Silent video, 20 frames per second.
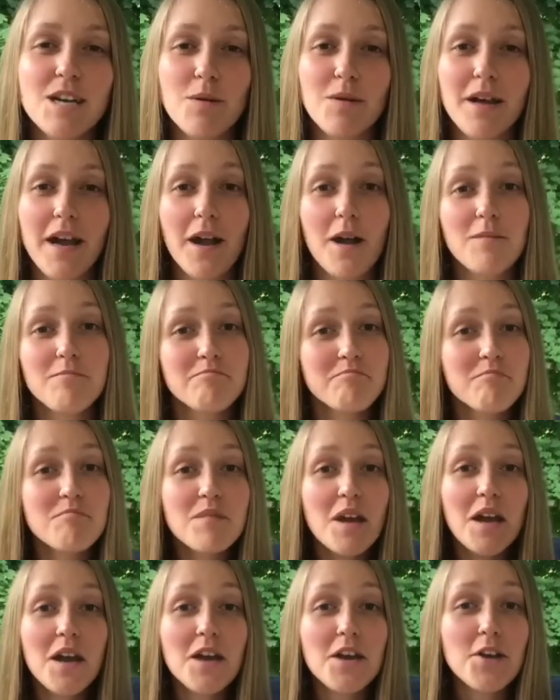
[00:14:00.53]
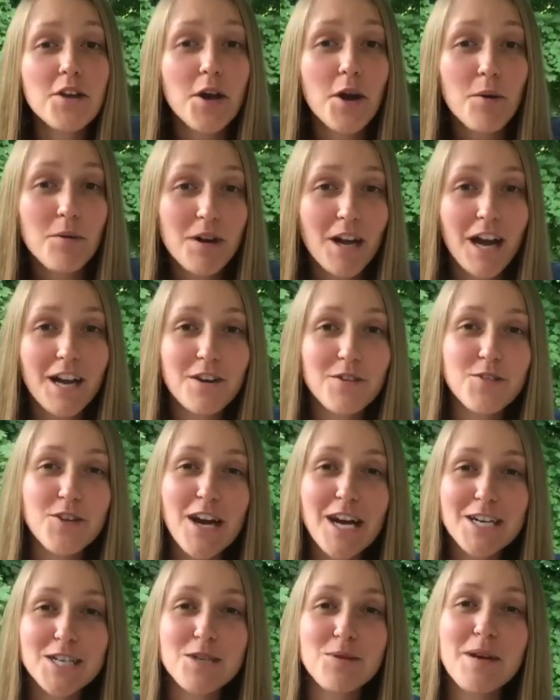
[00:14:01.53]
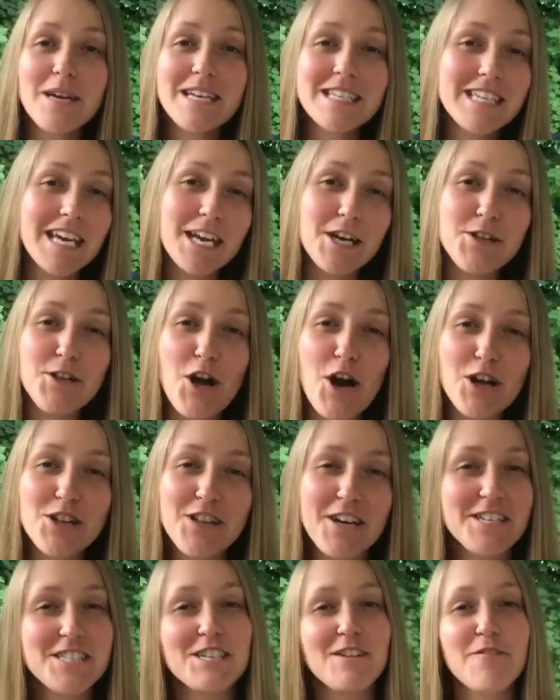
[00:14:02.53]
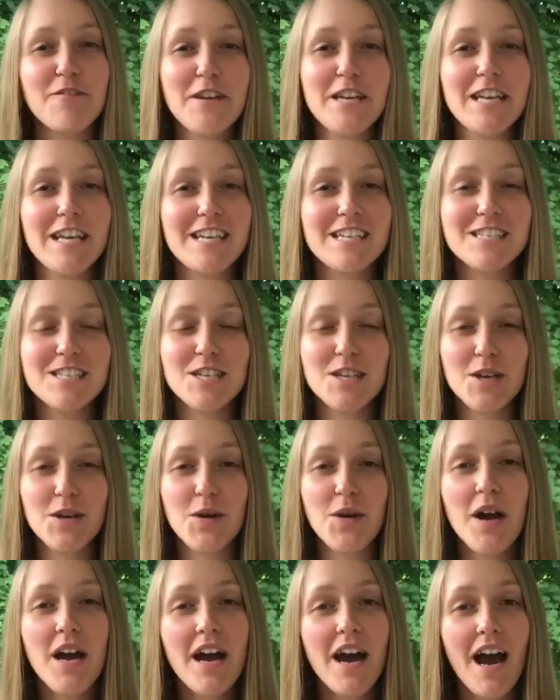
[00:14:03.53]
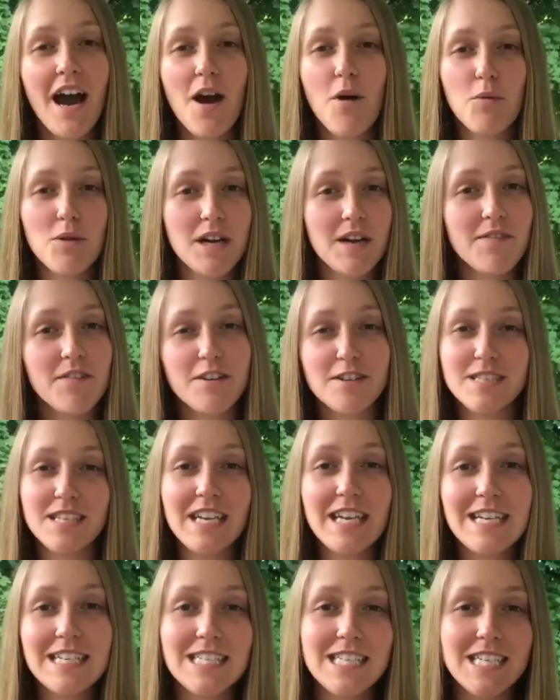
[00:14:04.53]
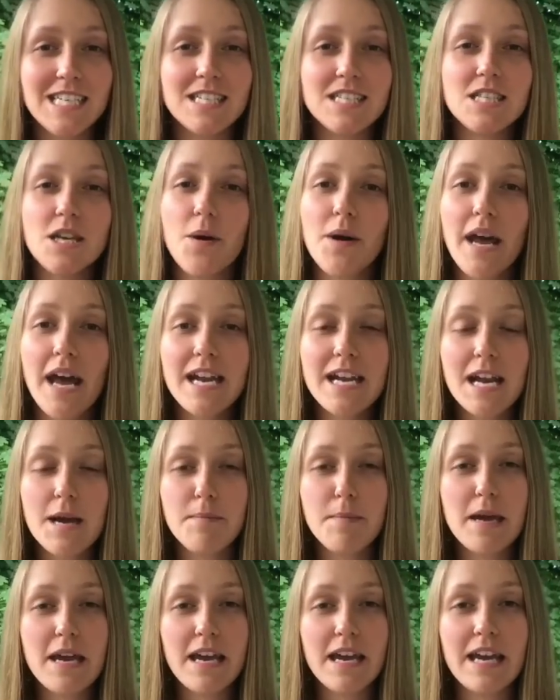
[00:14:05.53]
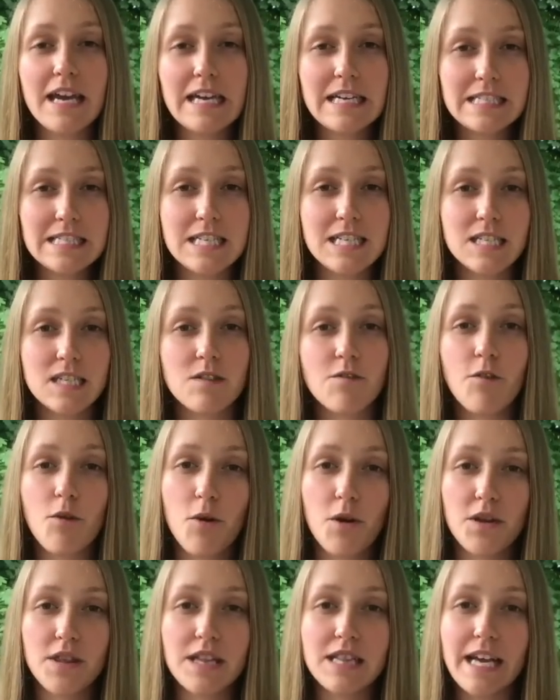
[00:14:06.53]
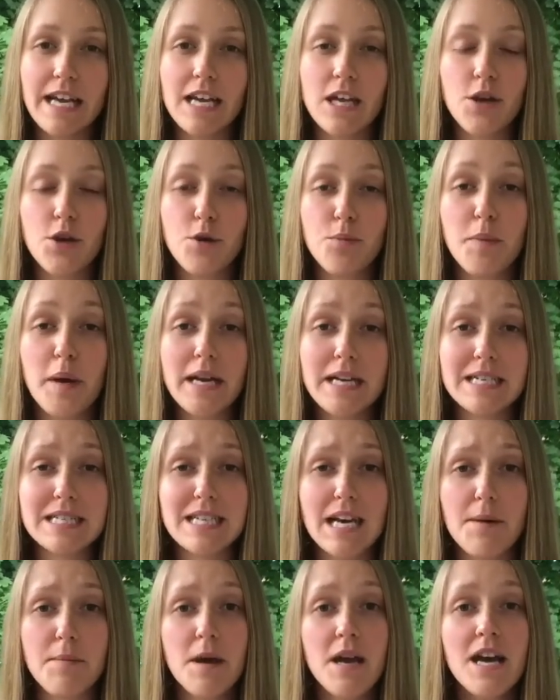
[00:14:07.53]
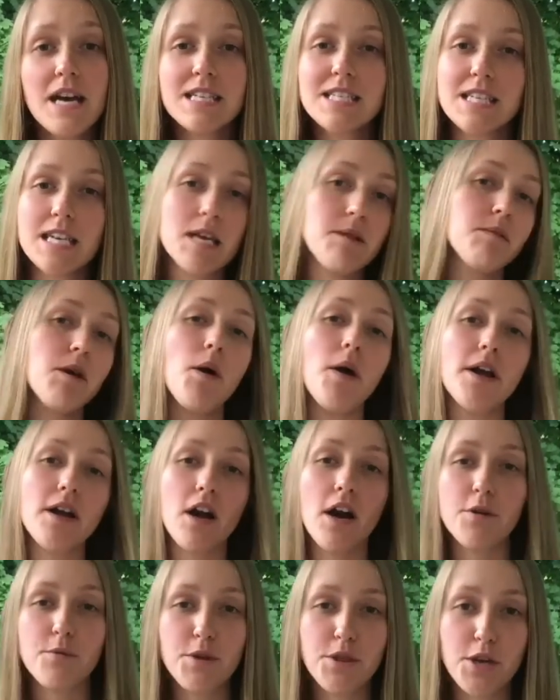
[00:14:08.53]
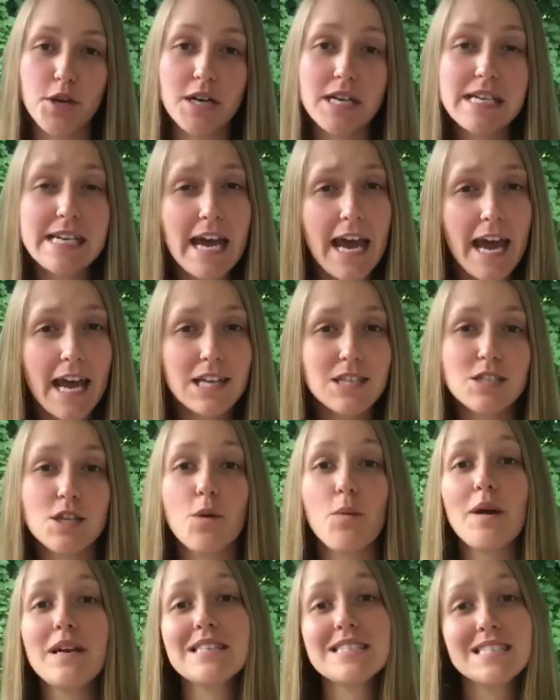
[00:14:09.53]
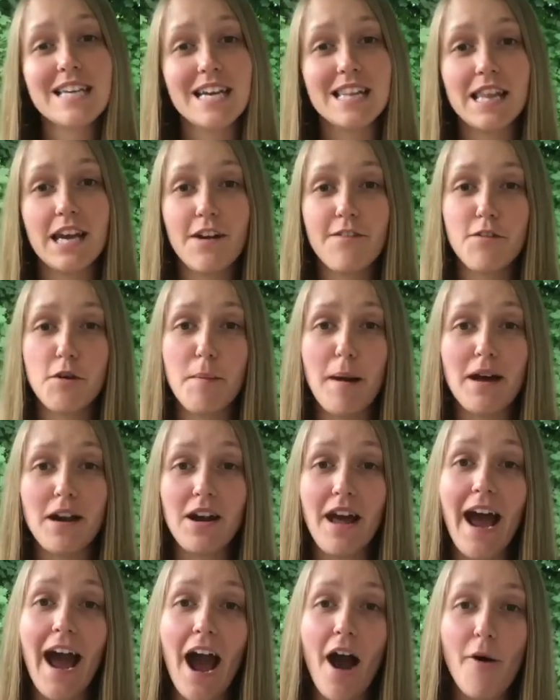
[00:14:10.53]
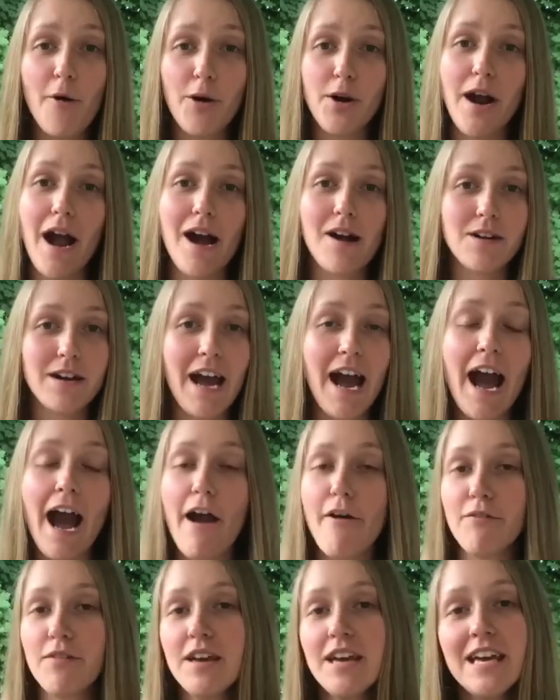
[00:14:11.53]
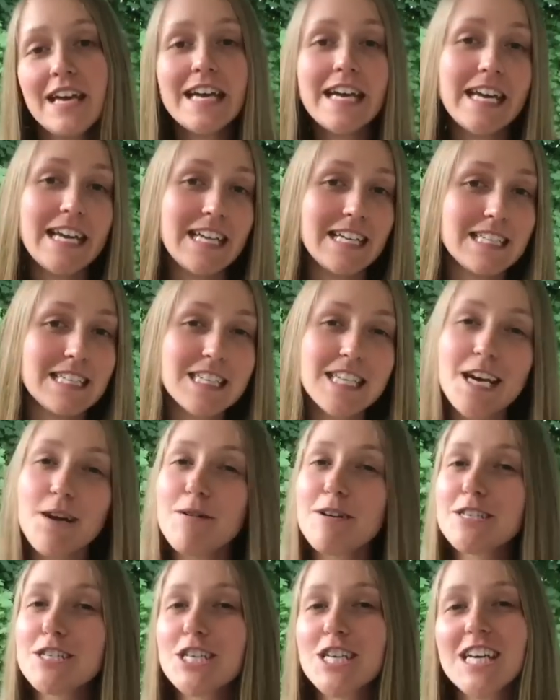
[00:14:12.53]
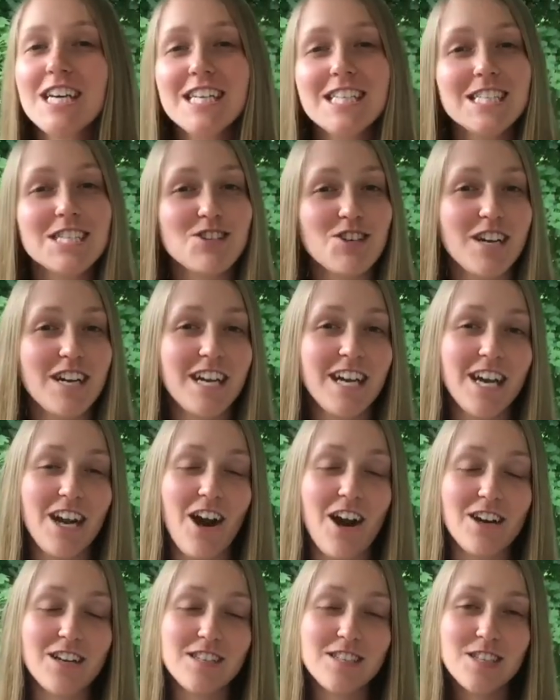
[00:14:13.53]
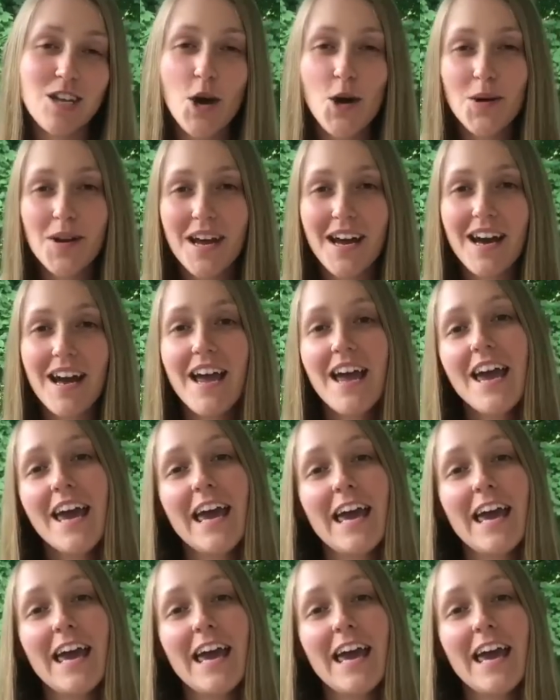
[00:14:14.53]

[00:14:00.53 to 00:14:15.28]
so we're like, you know, we're not in a rush, we can take a long lunch if we need to, whatever is easiest. So it ended up being easiest for the lady who picked us up to keep going on with her day. So we stayed there for about an hour, hour and a half, eating sandwiches, drinking our soda.